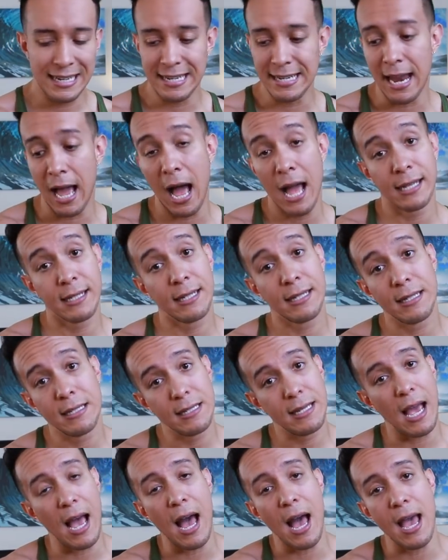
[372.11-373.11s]
not
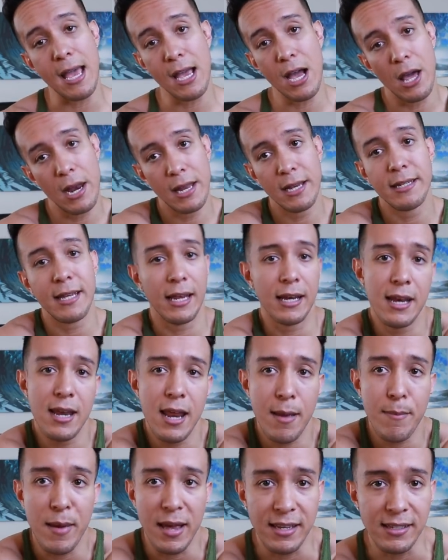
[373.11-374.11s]
die on a day to
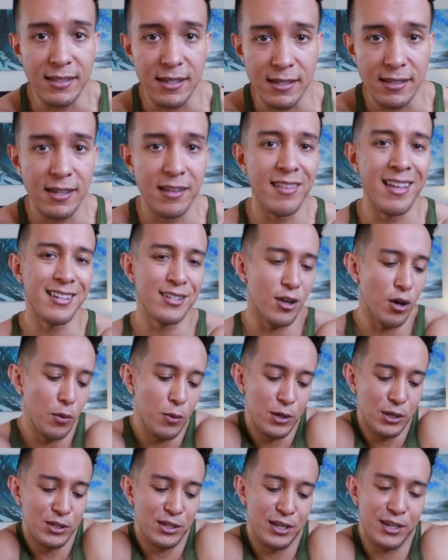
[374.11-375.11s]
day basis. And that's
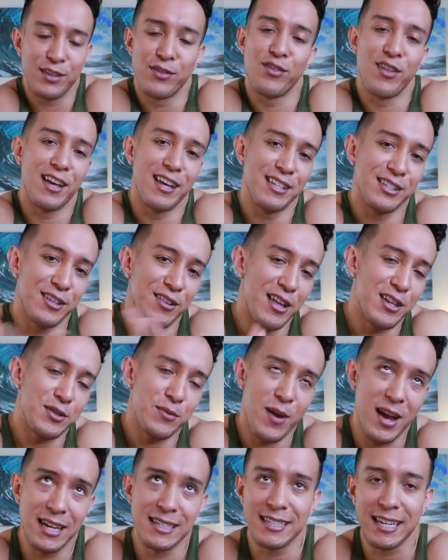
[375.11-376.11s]
always a good thing. So that's
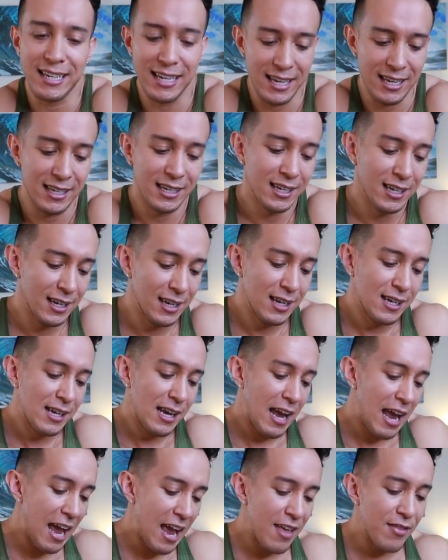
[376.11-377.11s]
why I take it.
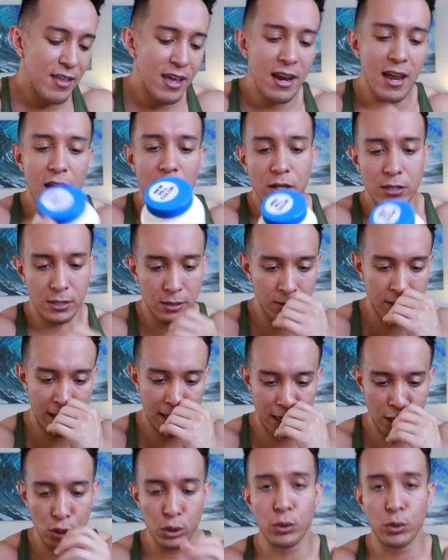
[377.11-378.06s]
And then I also take